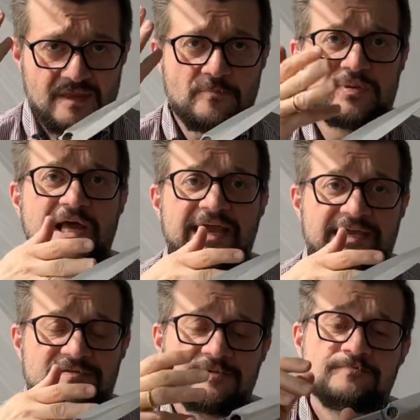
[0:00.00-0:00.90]

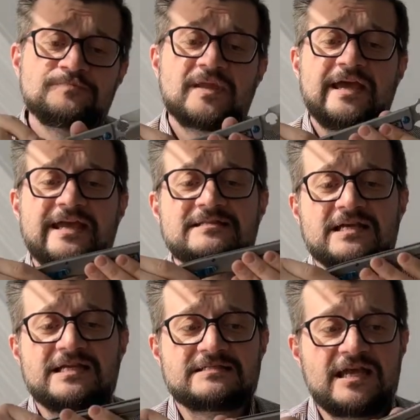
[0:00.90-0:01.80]
blade and
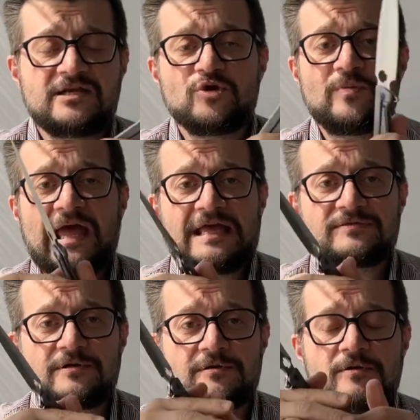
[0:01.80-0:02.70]
titanium
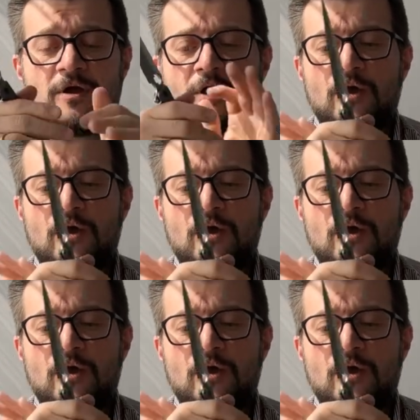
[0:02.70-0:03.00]
handle,